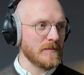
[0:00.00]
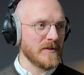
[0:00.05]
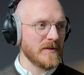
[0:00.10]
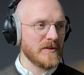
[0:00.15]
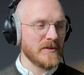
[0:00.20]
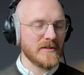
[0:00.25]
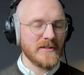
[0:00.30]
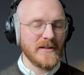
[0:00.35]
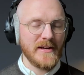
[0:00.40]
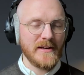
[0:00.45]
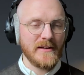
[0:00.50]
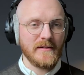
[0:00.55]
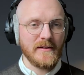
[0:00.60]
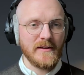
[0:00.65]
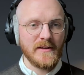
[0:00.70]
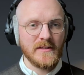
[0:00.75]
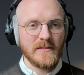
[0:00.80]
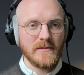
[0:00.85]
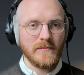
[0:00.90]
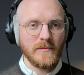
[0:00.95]
We just had an
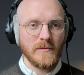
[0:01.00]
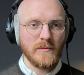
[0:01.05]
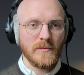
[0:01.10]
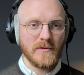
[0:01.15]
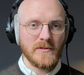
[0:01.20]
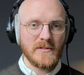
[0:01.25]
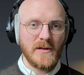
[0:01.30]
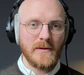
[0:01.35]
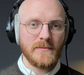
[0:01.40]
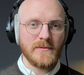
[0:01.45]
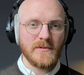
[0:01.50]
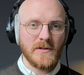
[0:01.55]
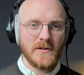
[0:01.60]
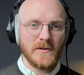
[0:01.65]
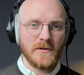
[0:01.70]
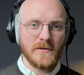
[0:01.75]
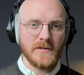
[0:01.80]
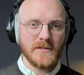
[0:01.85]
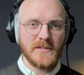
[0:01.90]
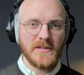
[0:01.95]
interview on
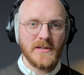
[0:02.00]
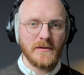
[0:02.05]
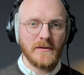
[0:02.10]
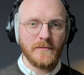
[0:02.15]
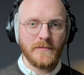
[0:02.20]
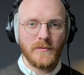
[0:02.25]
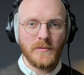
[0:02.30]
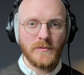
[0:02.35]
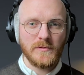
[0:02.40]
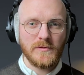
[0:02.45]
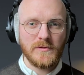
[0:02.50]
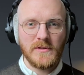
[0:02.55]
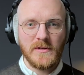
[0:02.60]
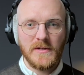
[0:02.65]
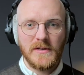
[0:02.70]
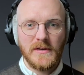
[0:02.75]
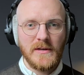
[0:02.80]
cybersecurity, and of course,